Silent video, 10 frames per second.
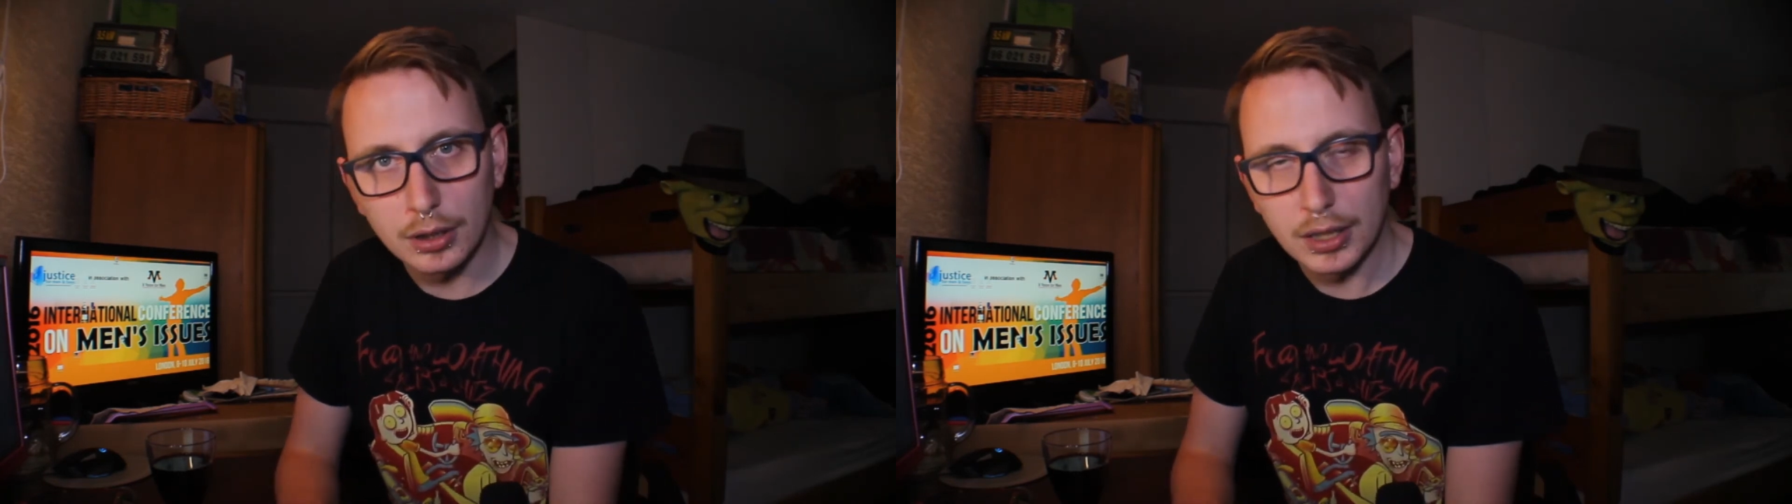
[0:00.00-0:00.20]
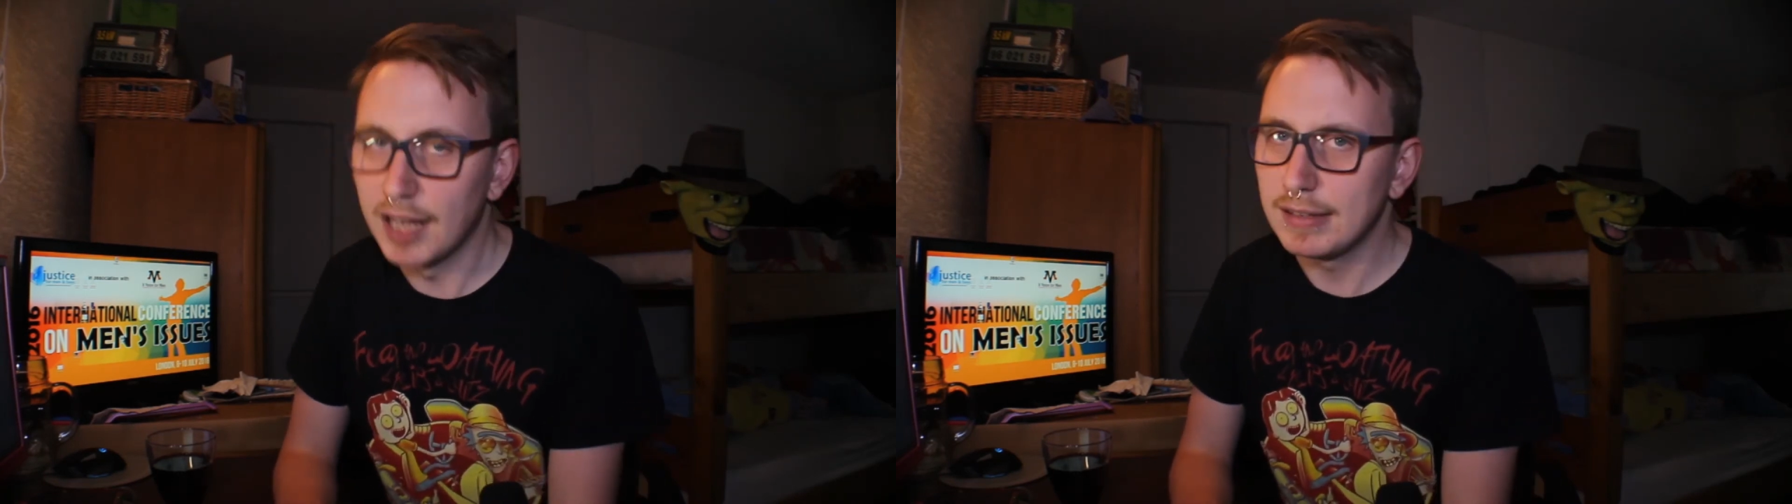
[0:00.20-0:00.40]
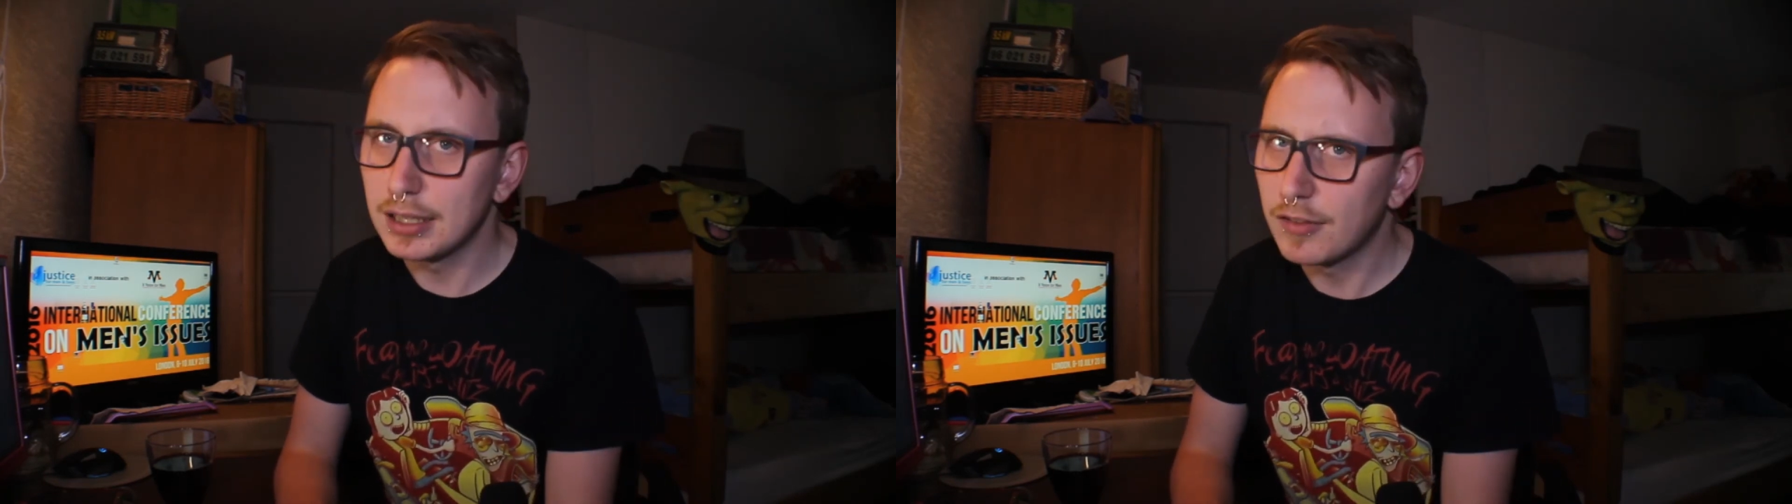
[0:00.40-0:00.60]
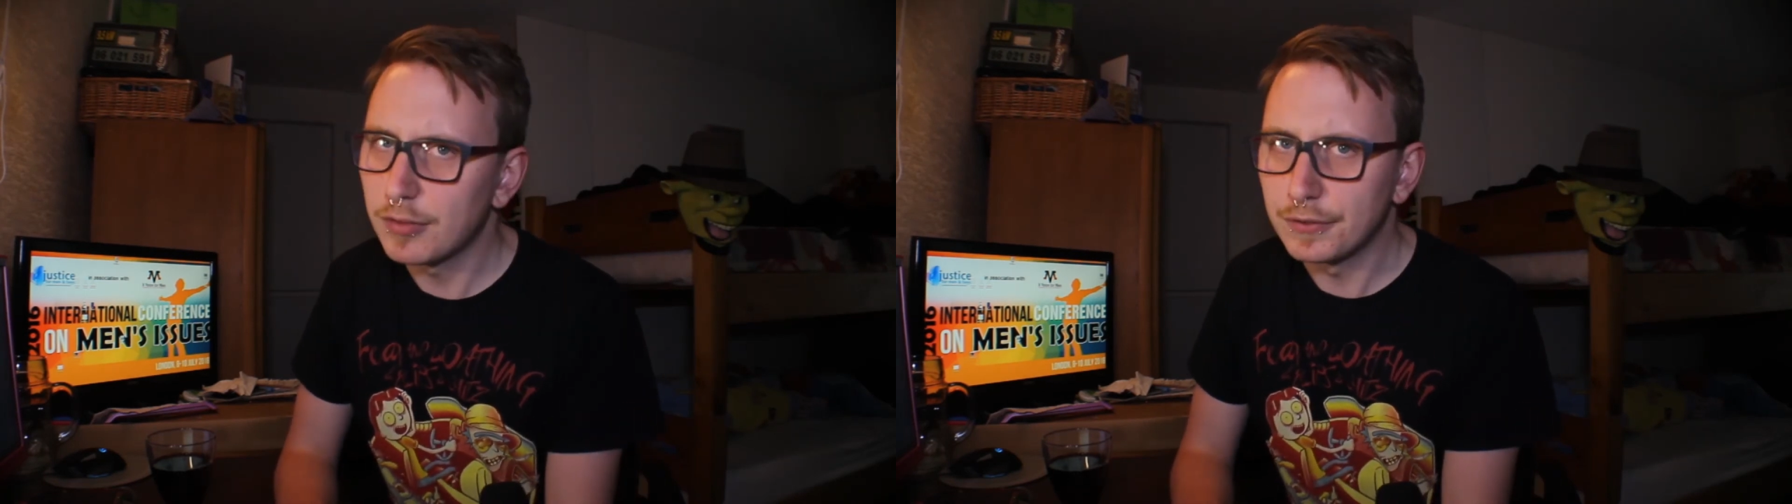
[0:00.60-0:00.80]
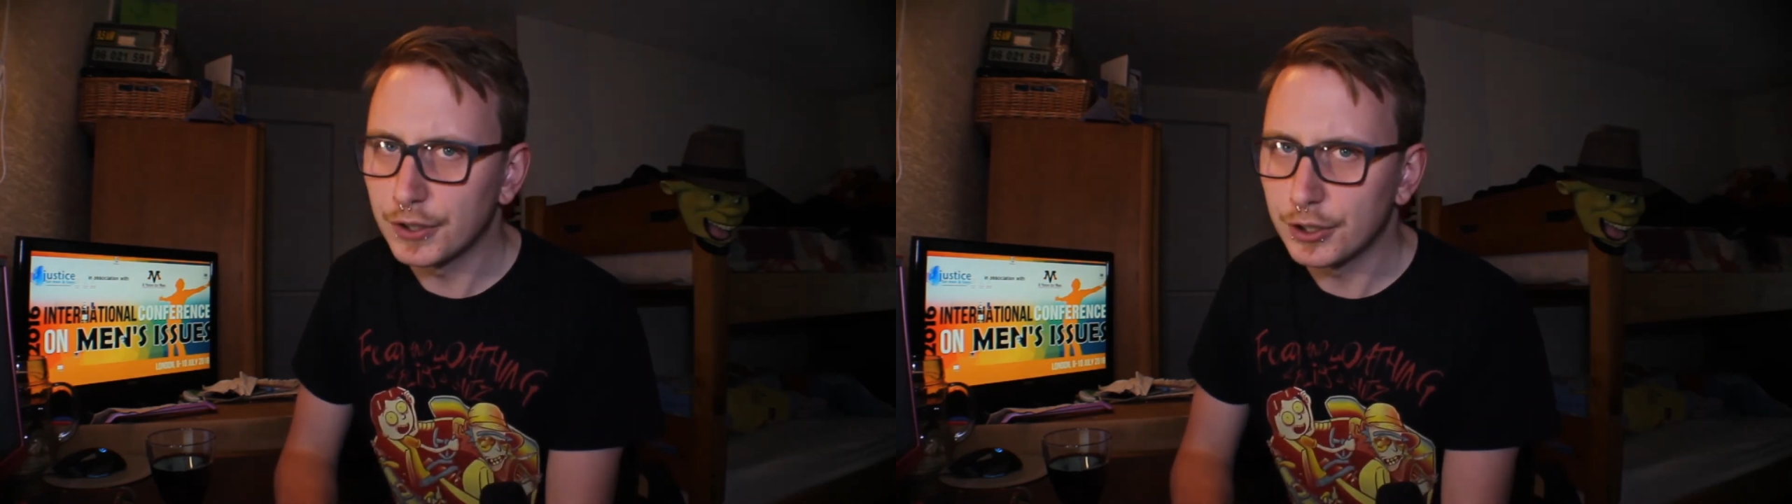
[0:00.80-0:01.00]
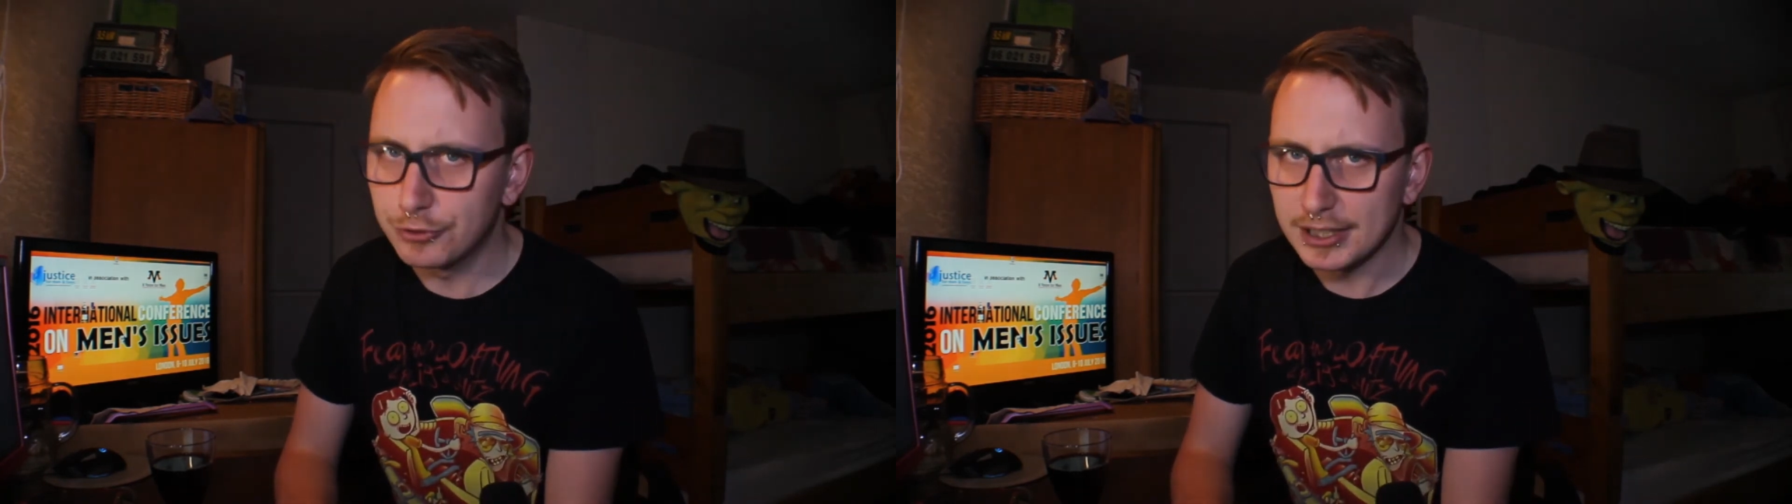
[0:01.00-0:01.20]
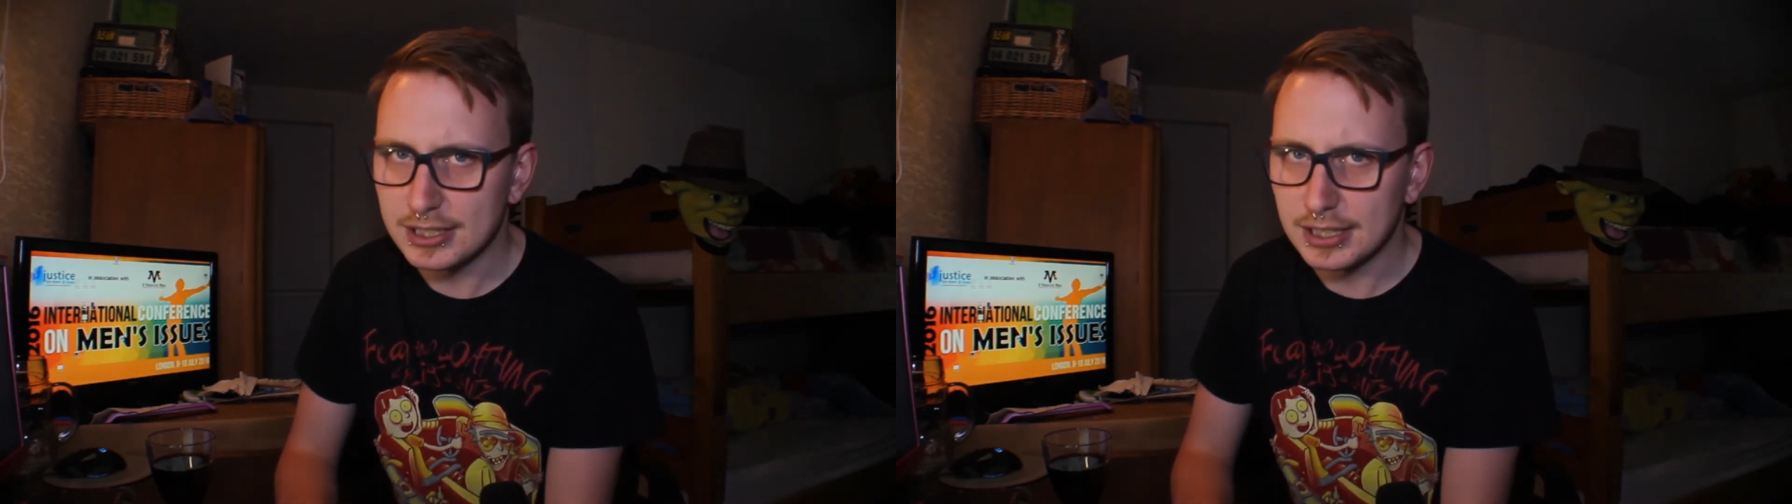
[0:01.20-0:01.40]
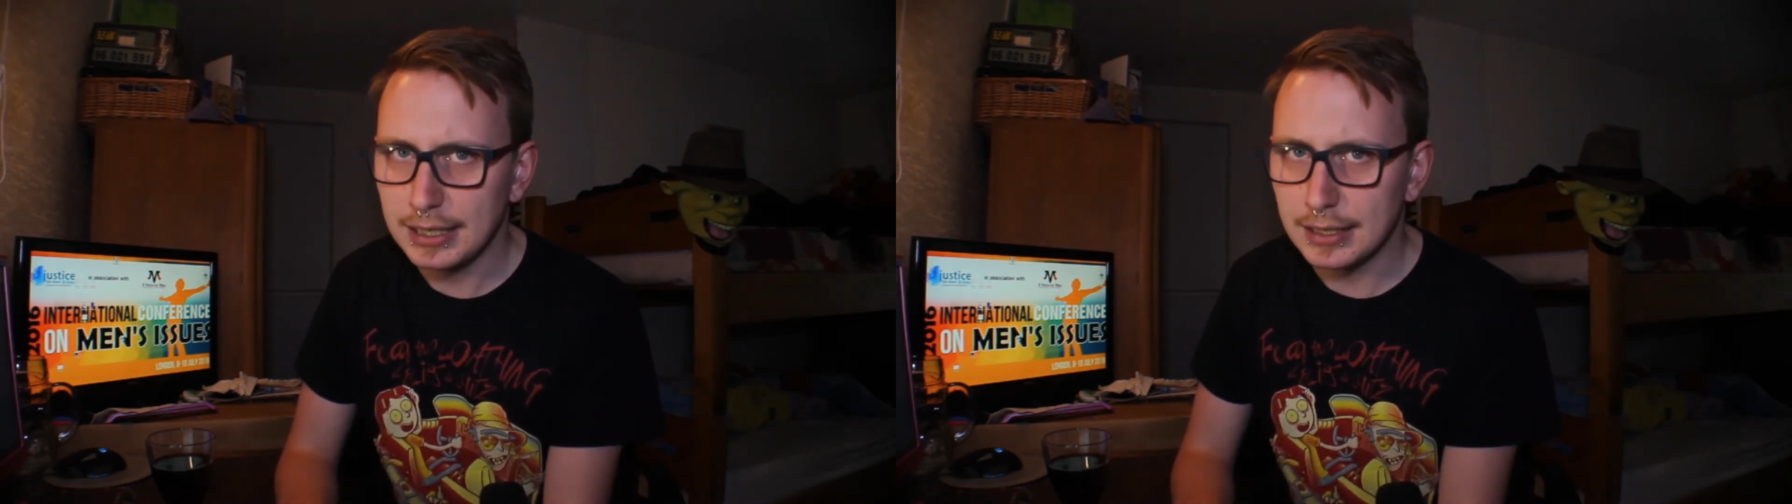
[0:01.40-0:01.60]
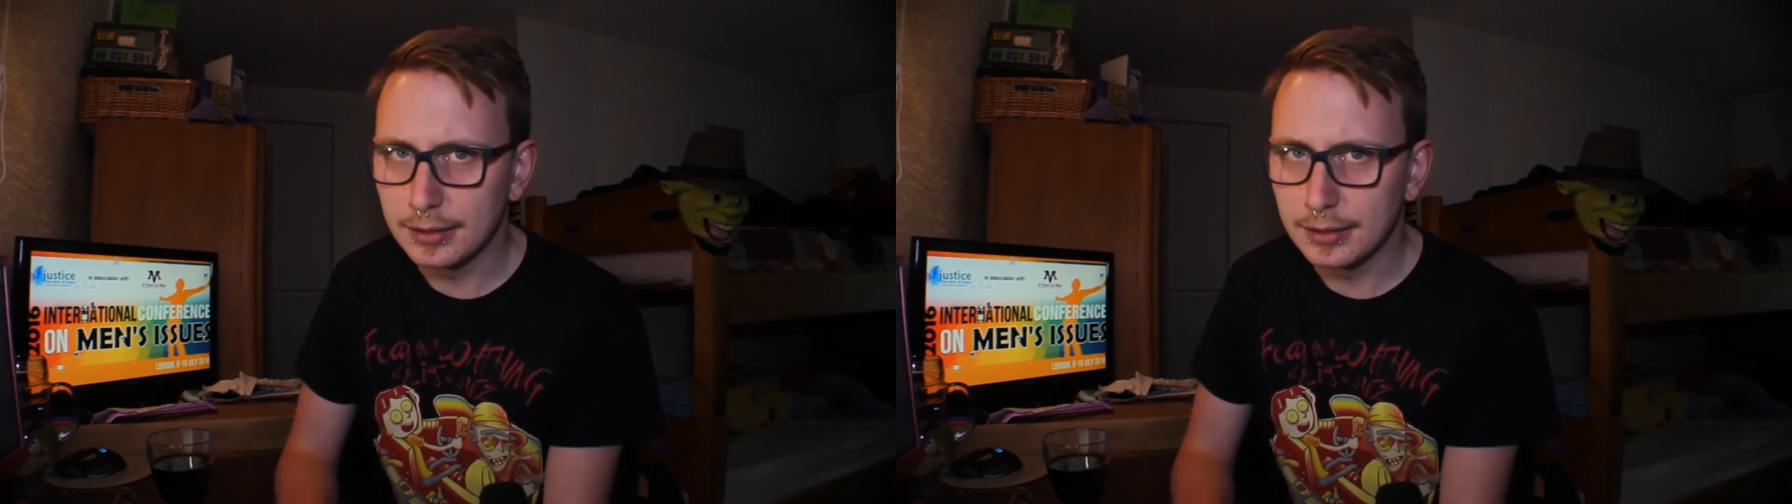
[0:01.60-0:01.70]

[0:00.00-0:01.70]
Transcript: They're in government, for Christ's sake.